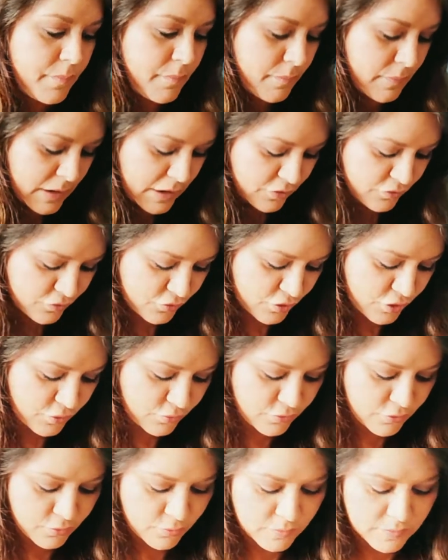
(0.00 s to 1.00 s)
Make sure you
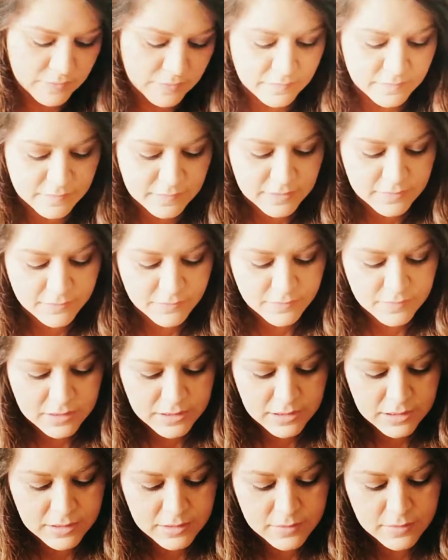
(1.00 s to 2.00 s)
do this
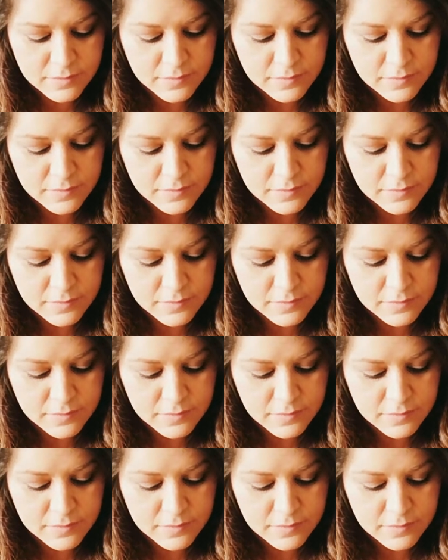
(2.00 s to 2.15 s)
safely.